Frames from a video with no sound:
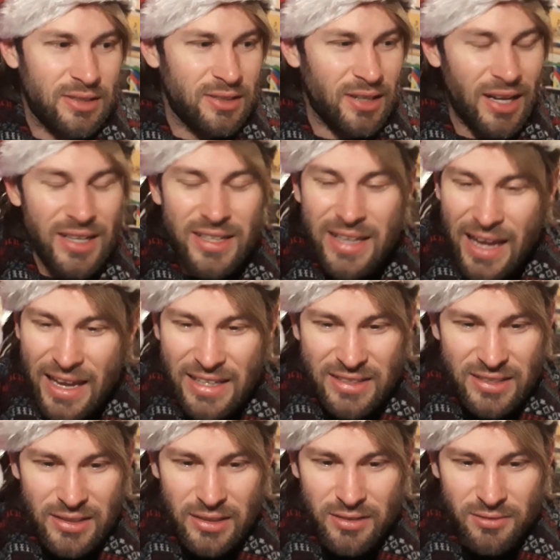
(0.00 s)
I didn't
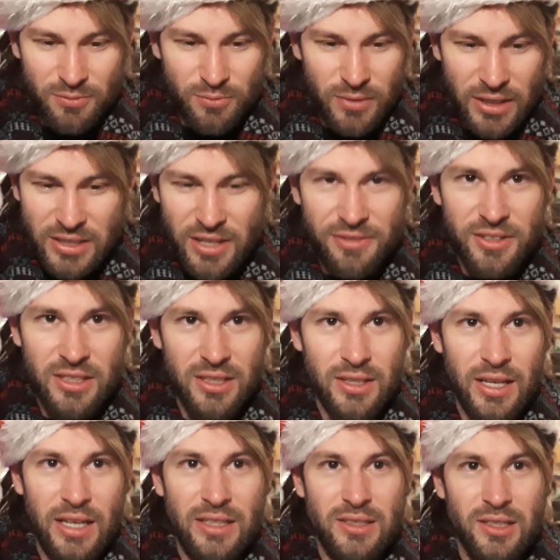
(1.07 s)
hate it. I definitely didn't
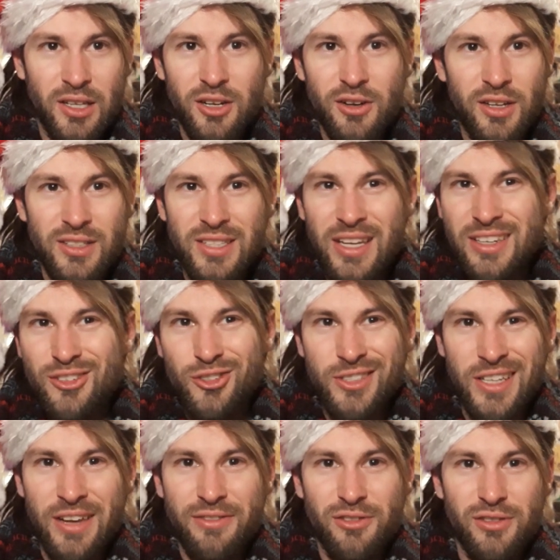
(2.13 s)
hate it. I tend not
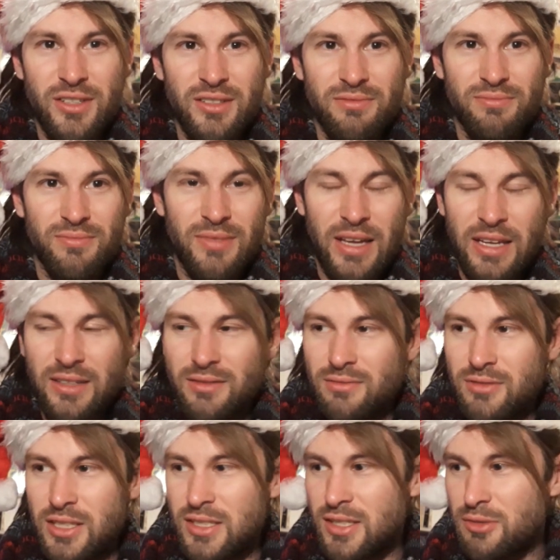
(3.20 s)
to ever really hate
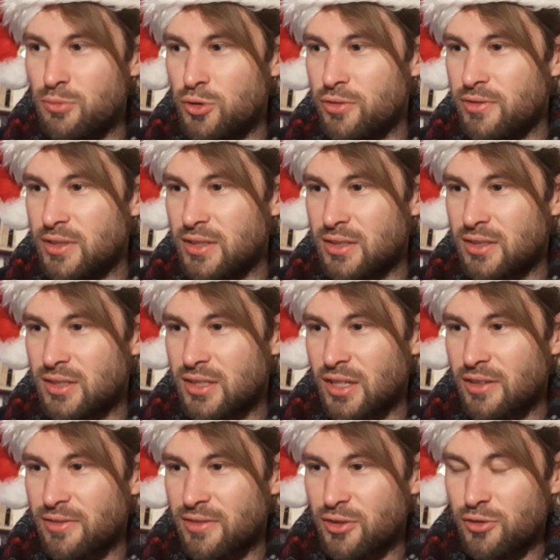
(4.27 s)
Disney movies and
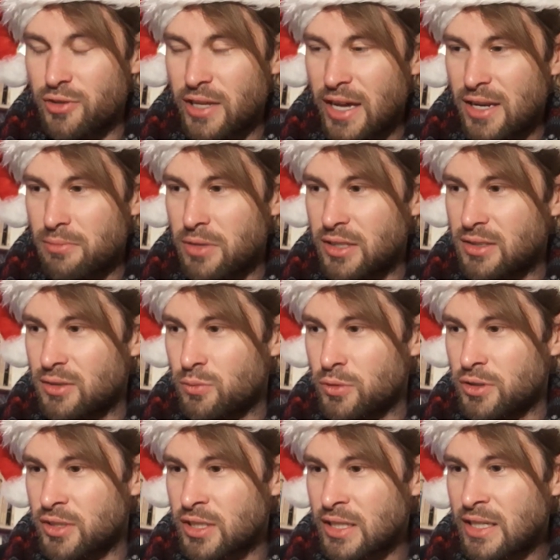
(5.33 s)
stuff, like the animated
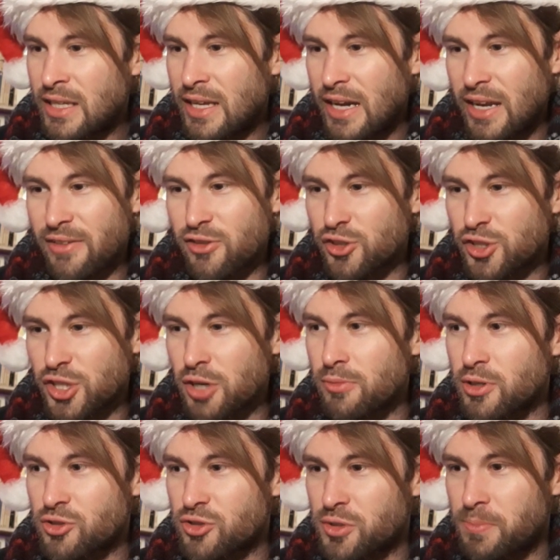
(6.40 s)
ones. And I've got so
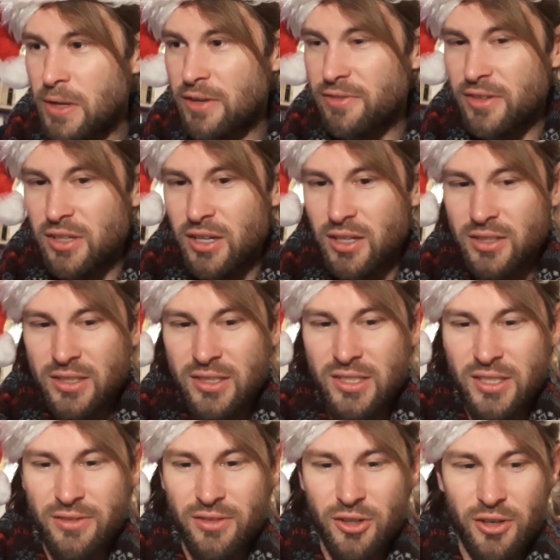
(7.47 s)
much respect for the artists,
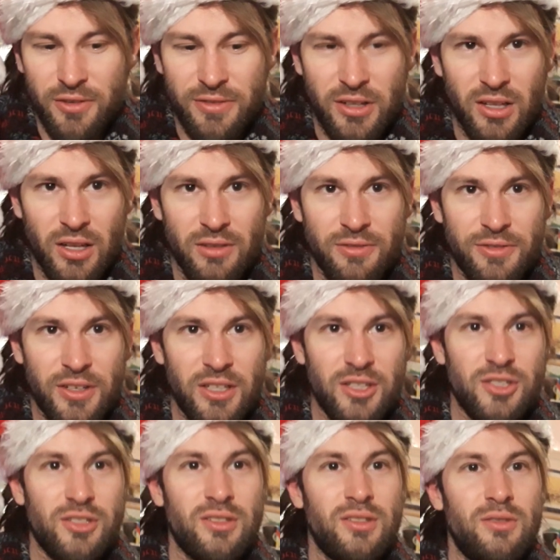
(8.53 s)
even though it felt
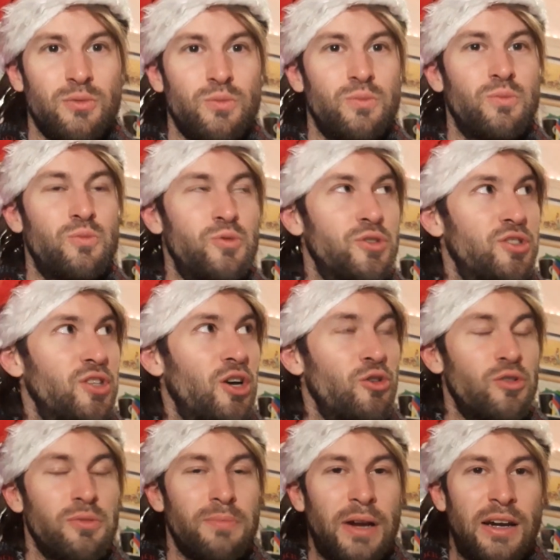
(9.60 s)
unfinished and it was no
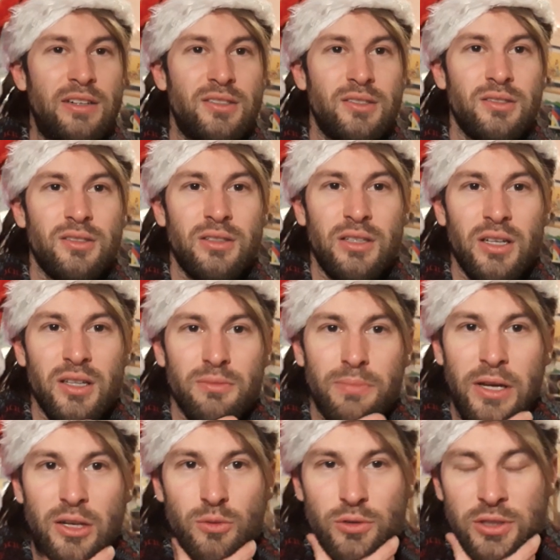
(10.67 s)
comparison to the other
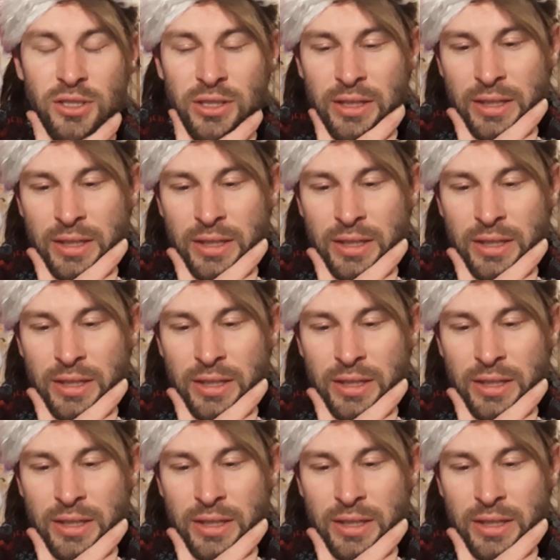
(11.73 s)
better ones.